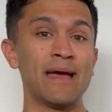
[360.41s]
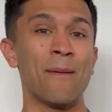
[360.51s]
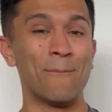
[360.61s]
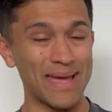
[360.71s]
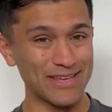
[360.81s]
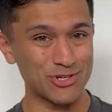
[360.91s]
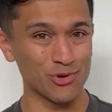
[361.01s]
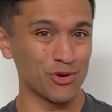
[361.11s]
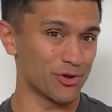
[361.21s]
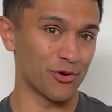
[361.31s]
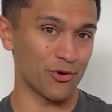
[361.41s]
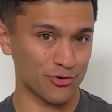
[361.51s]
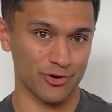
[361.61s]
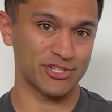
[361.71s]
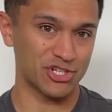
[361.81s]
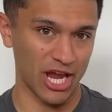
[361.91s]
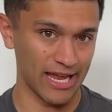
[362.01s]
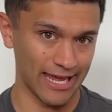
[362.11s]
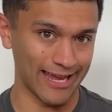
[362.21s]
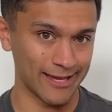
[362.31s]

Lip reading: Make sure you're not cross-chaining.